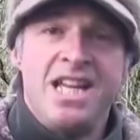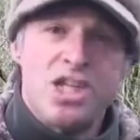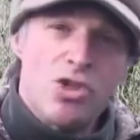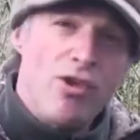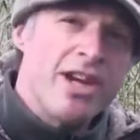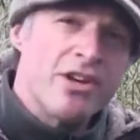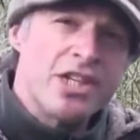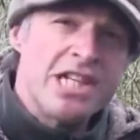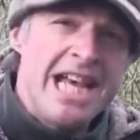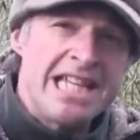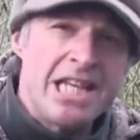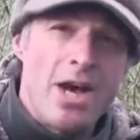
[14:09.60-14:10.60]
Trigger
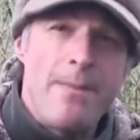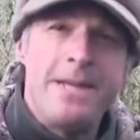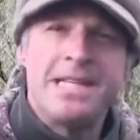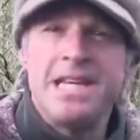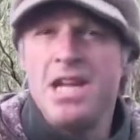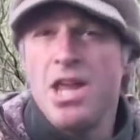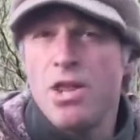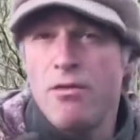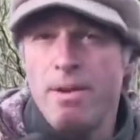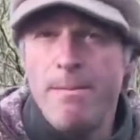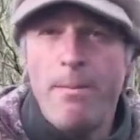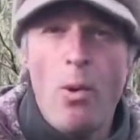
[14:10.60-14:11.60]
setup is
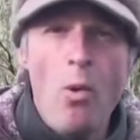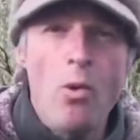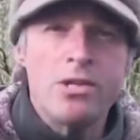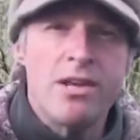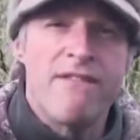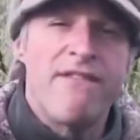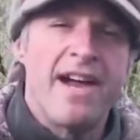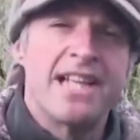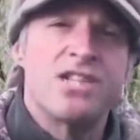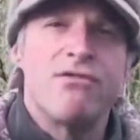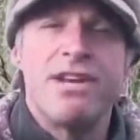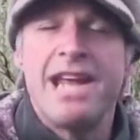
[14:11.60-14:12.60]
another important
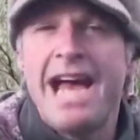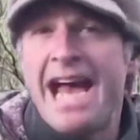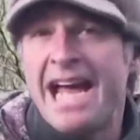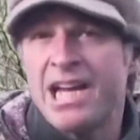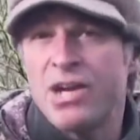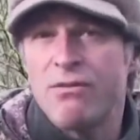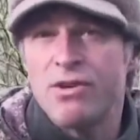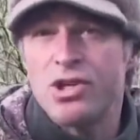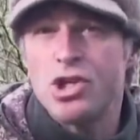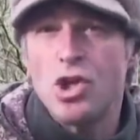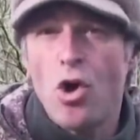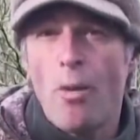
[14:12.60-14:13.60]
factor in accurate
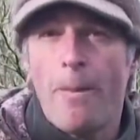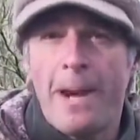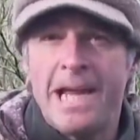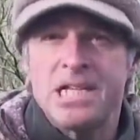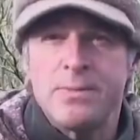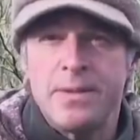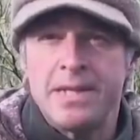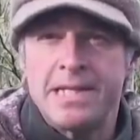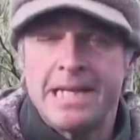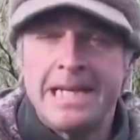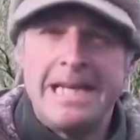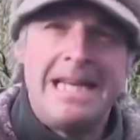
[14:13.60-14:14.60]
shot placement.